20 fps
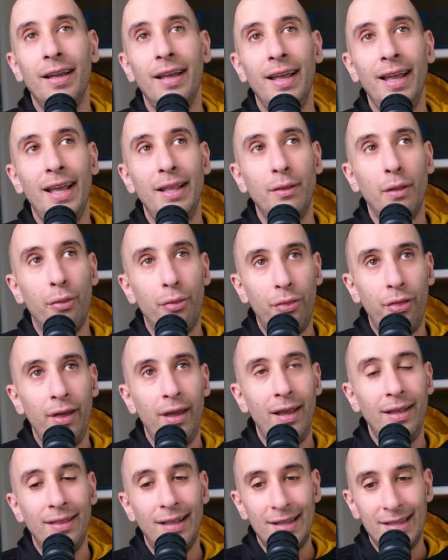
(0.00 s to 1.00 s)
And the
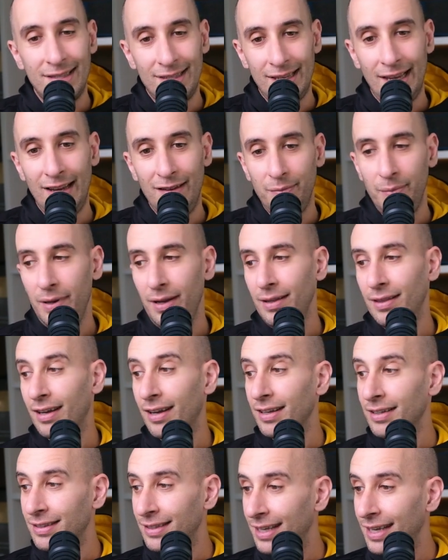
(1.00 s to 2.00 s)
thing that saved me, that
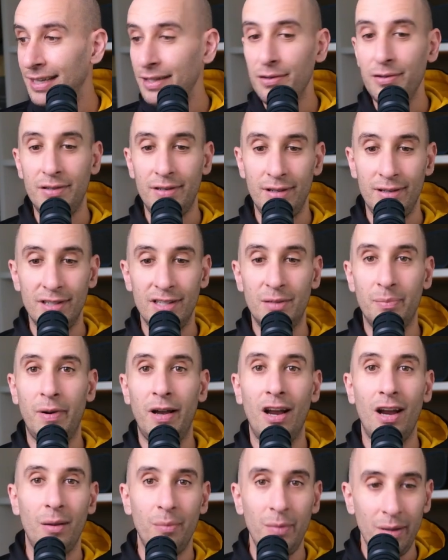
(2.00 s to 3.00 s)
continues to
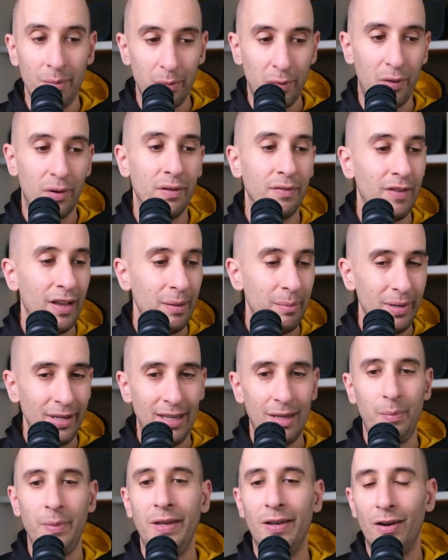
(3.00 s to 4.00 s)
inspire me, motivate me,
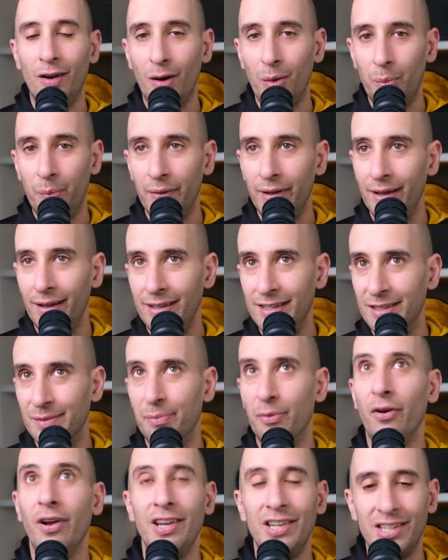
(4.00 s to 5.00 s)
give me hope,
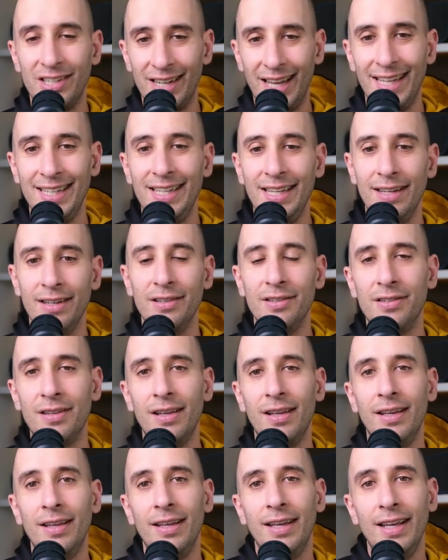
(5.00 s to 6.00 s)
inspiration, ideas,
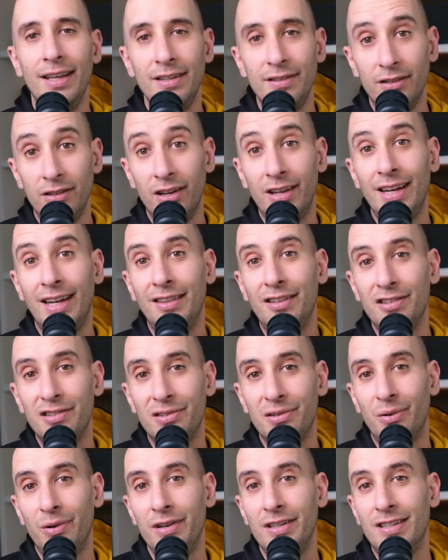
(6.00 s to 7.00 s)
is looking at the
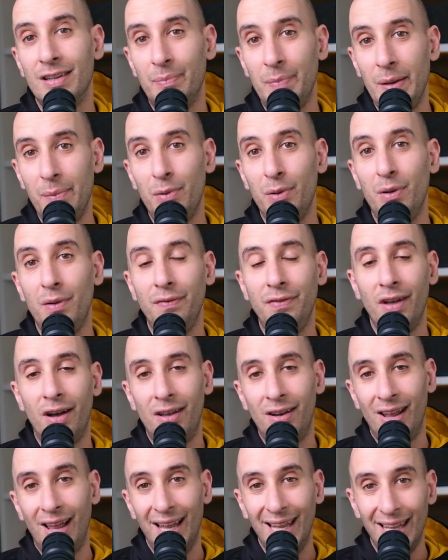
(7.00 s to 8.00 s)
stories of people who've
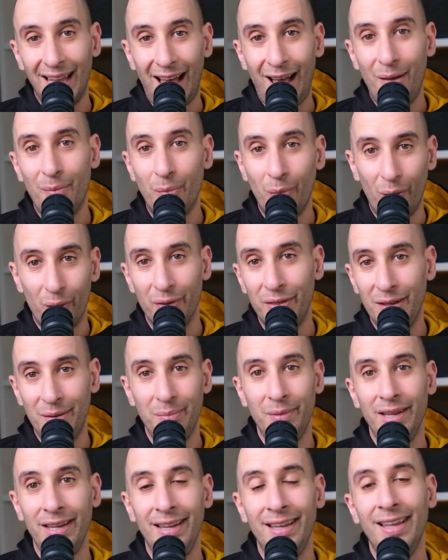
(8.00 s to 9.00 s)
done a lot more than
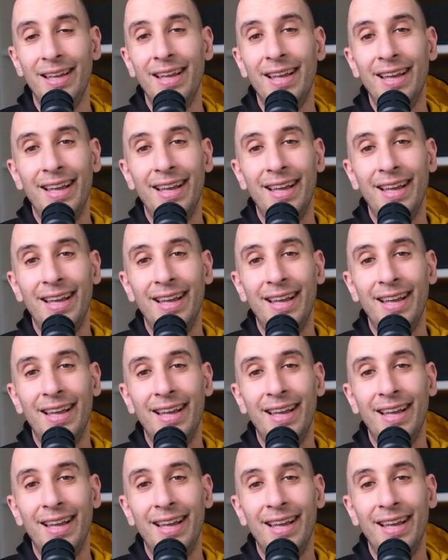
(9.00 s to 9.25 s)
me.